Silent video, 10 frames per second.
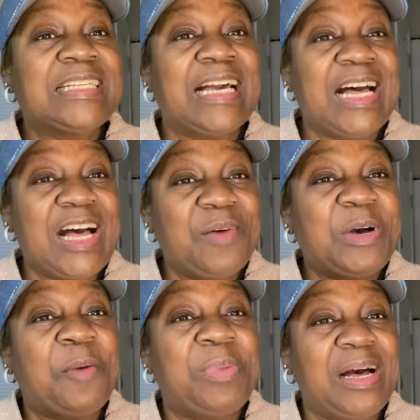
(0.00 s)
come
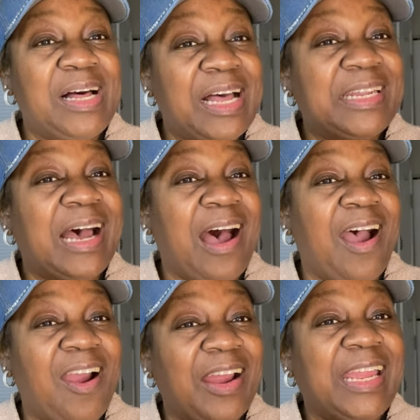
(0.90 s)
upon
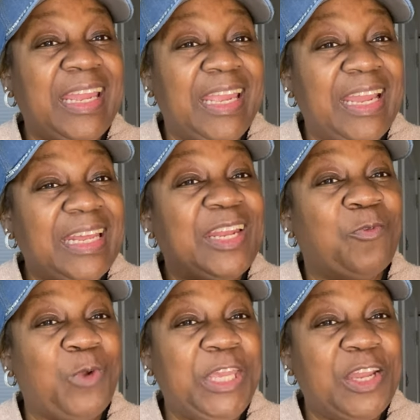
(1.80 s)
our head
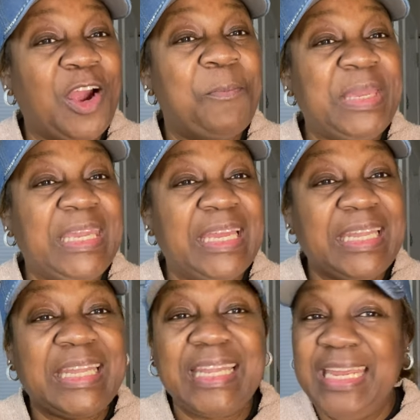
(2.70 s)
and we are being
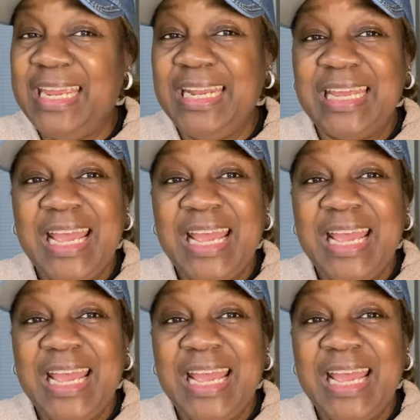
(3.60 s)
led